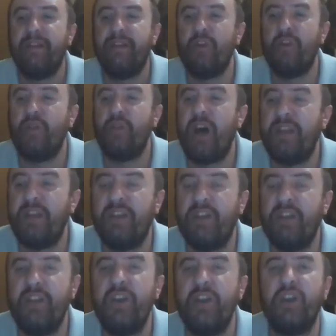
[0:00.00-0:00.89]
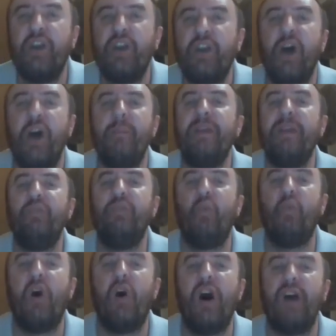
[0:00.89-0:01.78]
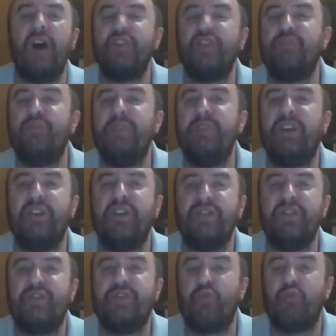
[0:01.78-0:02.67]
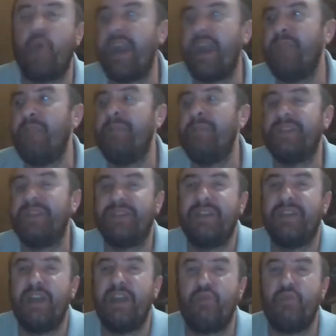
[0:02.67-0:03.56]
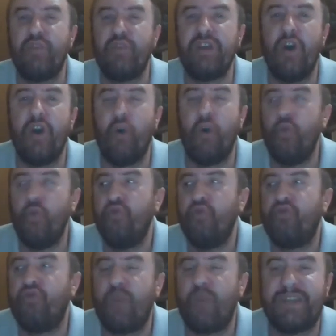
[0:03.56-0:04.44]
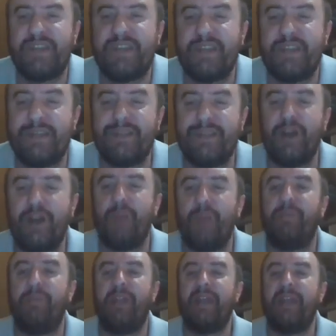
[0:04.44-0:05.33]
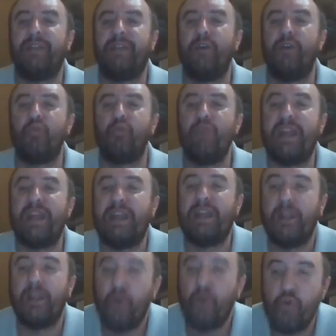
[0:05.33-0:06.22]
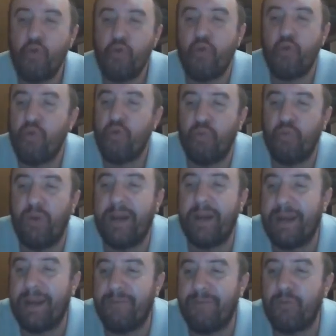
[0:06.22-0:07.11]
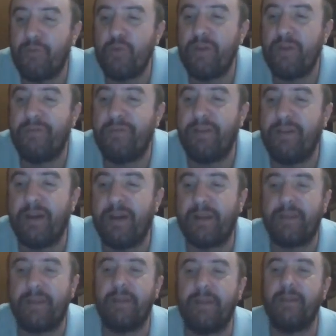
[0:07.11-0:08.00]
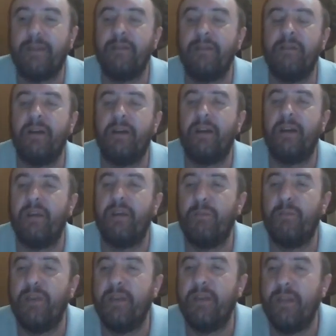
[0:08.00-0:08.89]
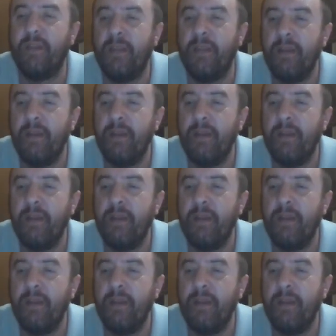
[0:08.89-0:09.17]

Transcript: they're not going to come and watch because Rey Mysterio dresses up like the Riddler or whatever the fuck. You know what I mean?